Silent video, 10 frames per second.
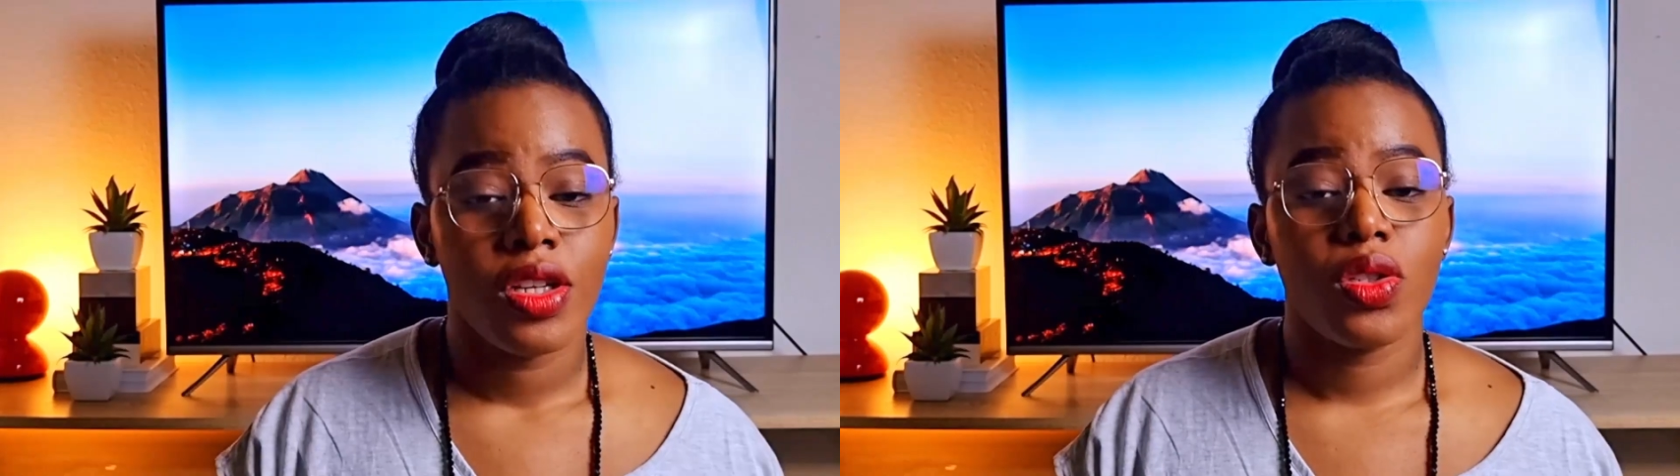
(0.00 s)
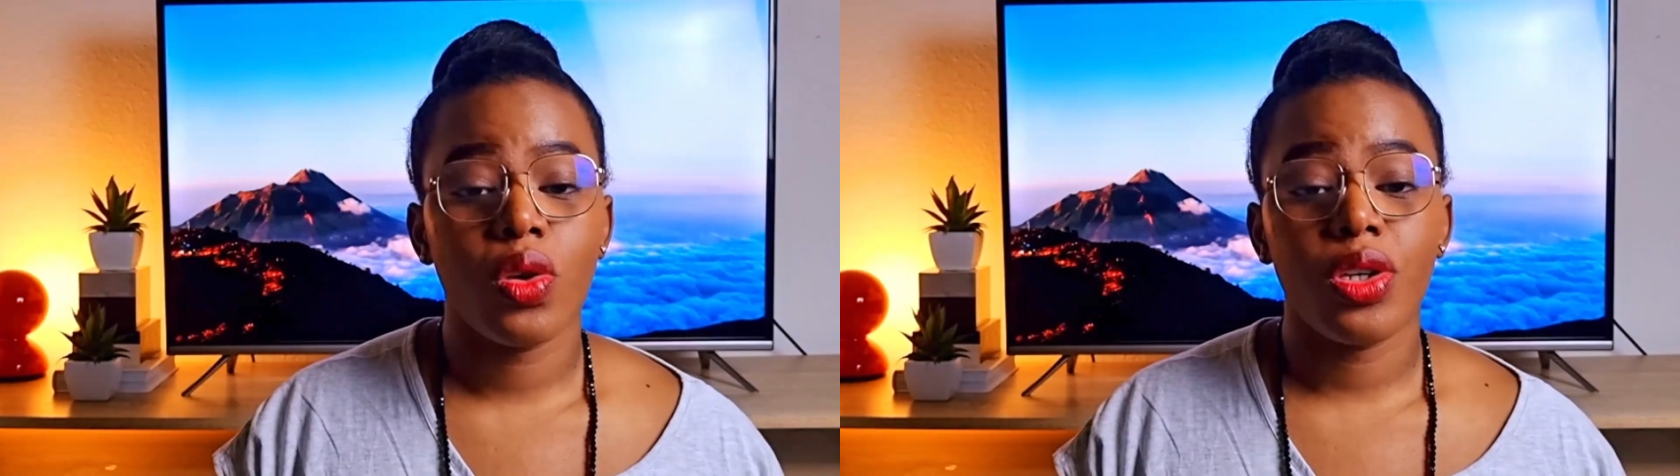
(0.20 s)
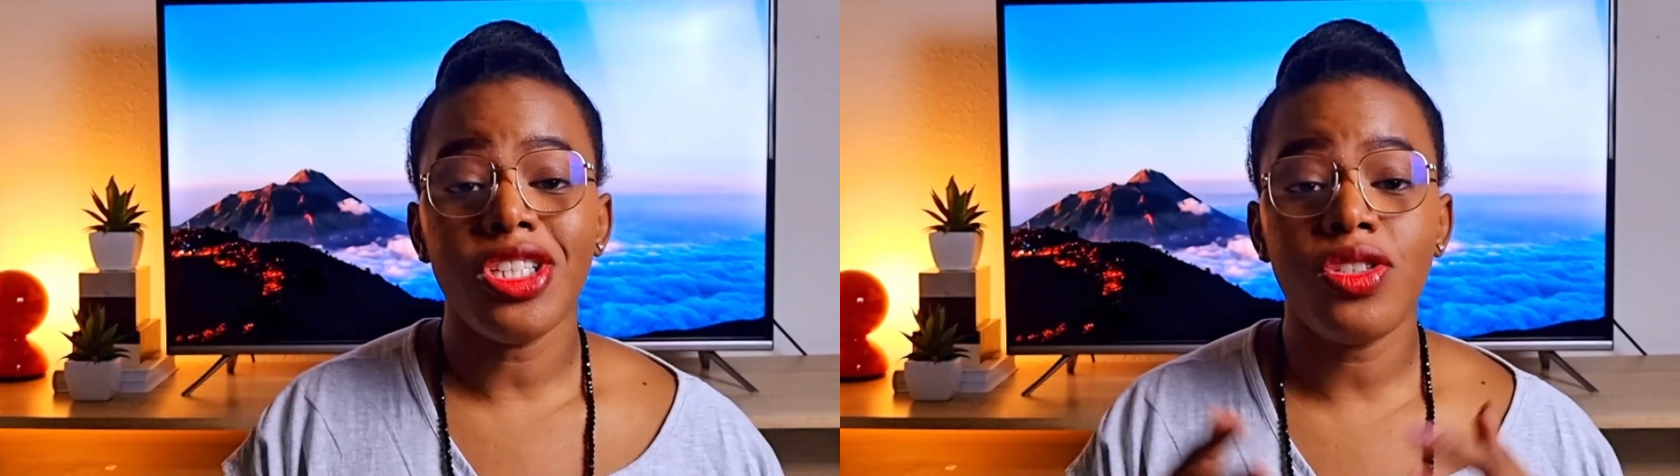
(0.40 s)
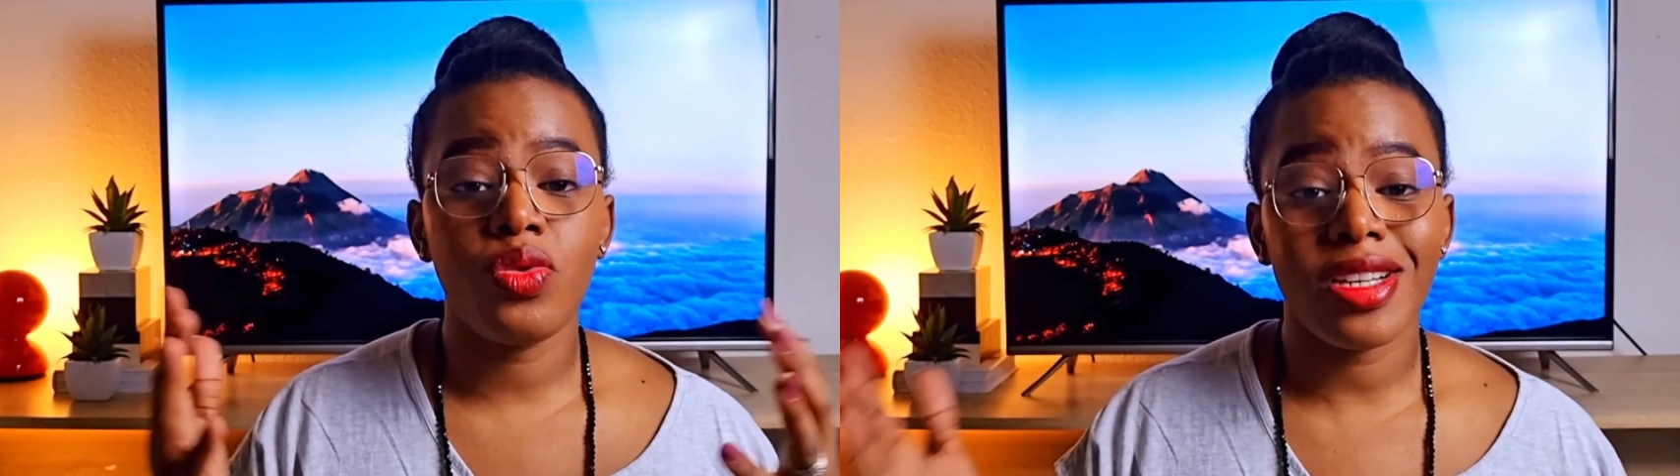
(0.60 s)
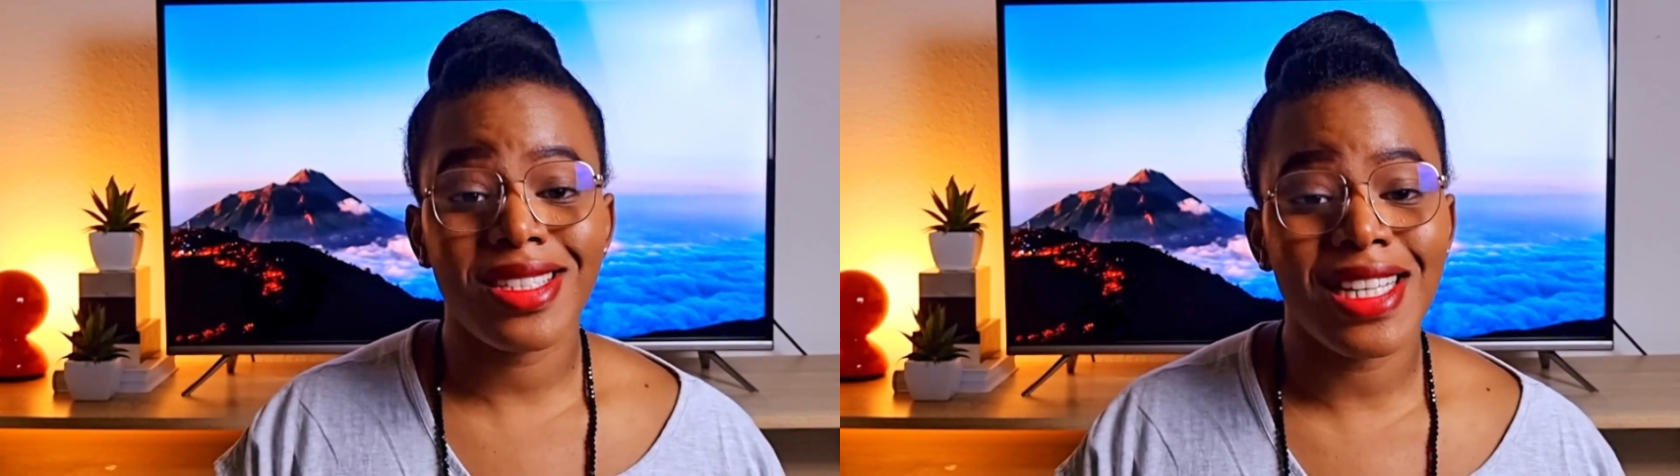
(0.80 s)
So this
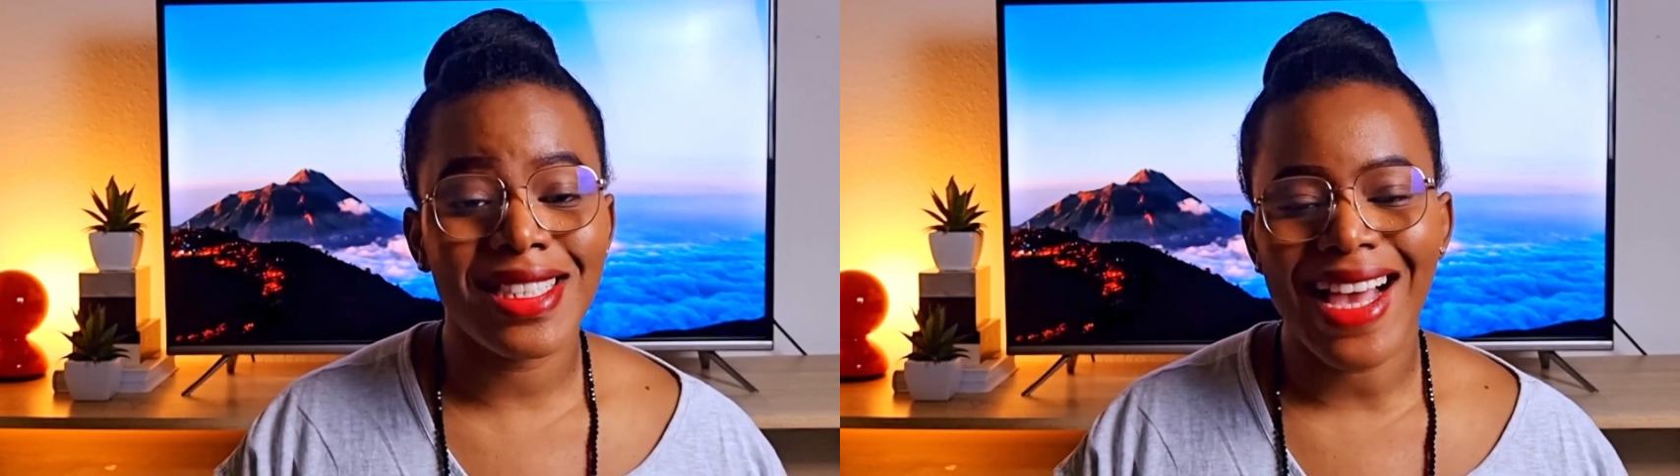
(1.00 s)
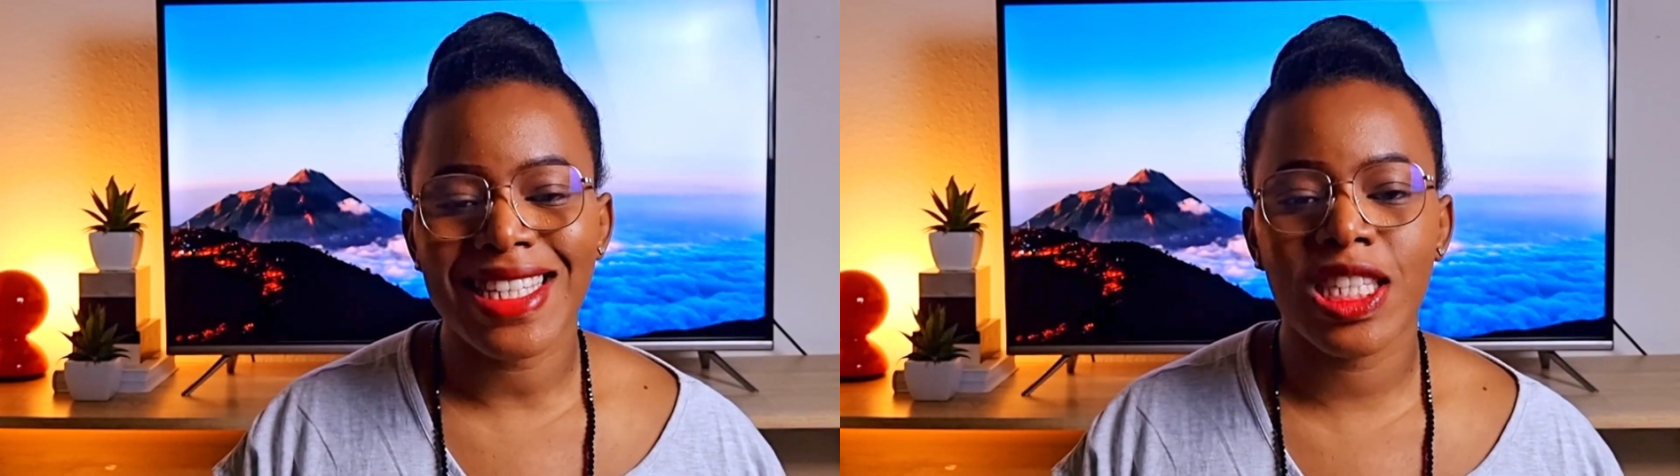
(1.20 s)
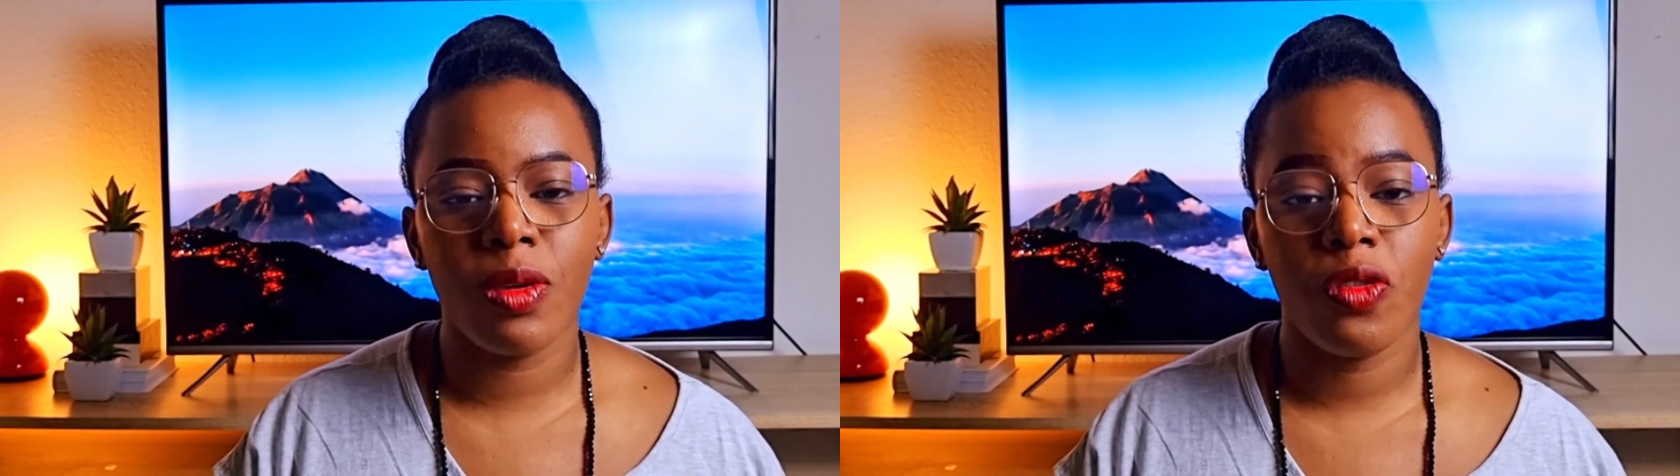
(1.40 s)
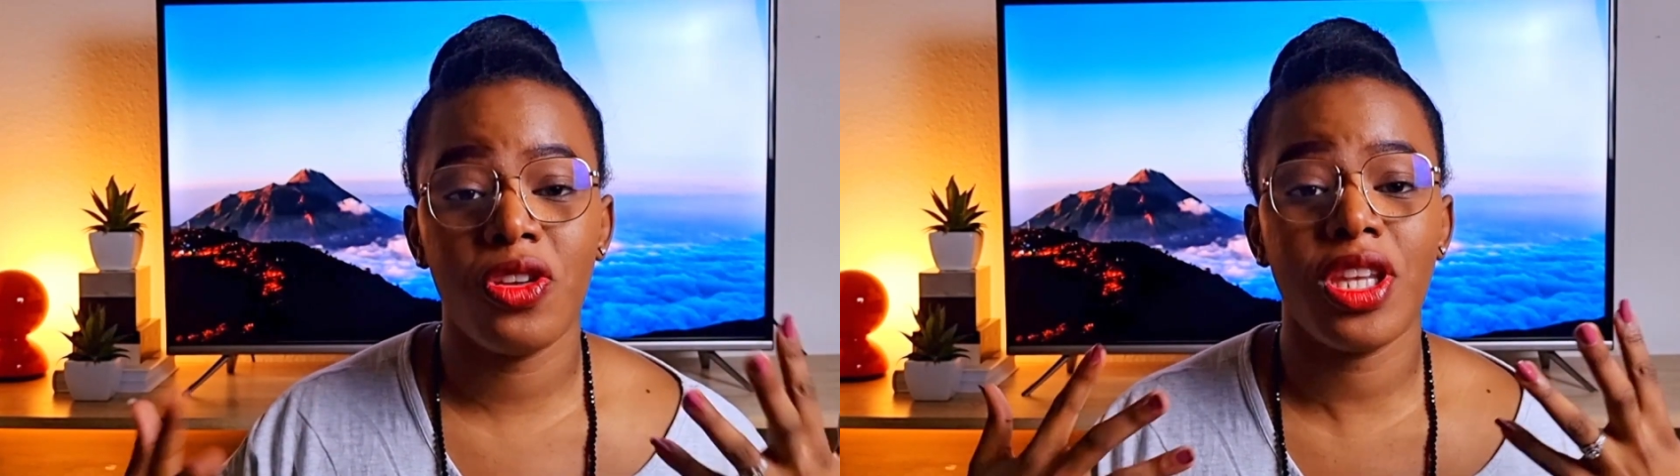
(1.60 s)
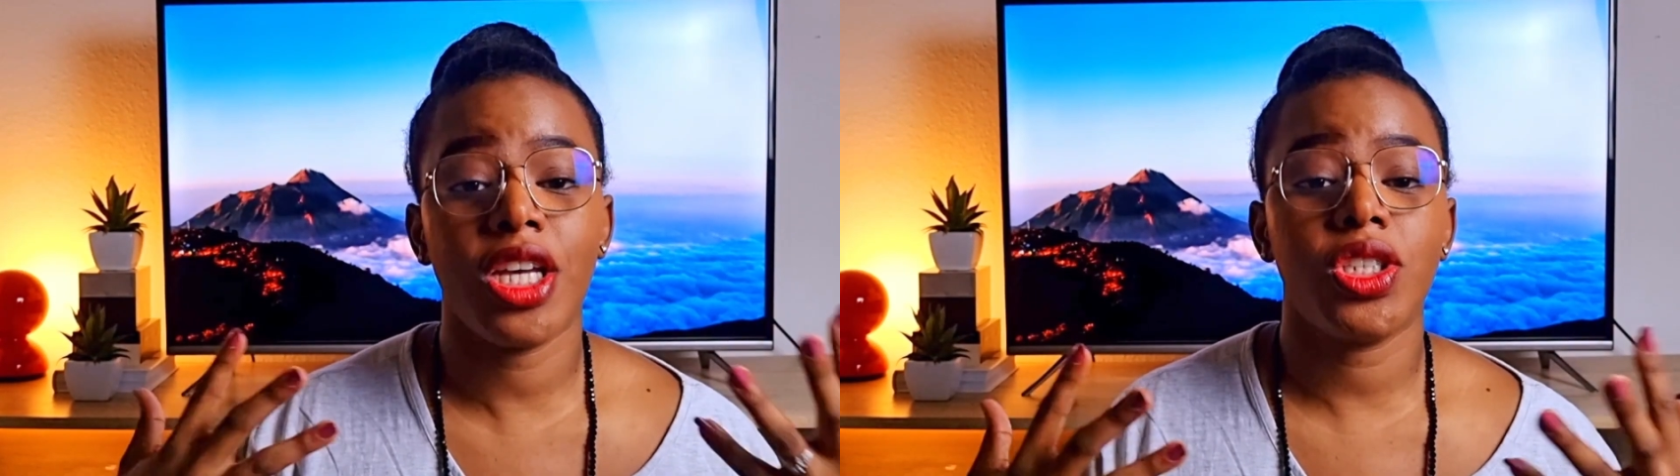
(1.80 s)
resident has to be
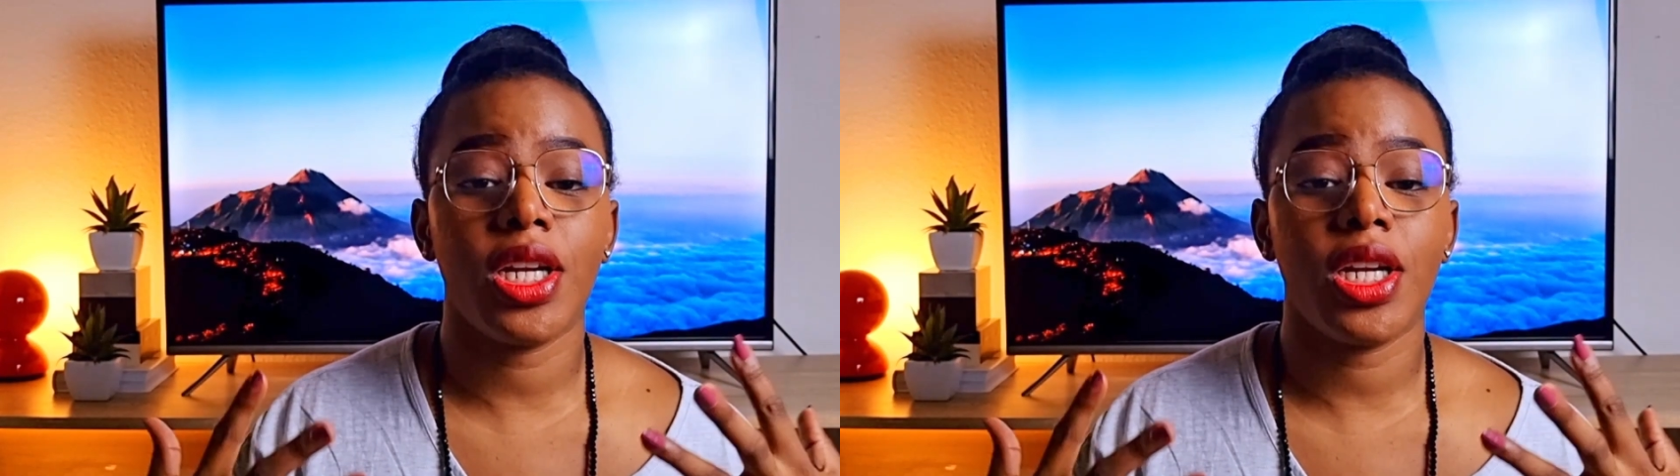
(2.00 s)
financially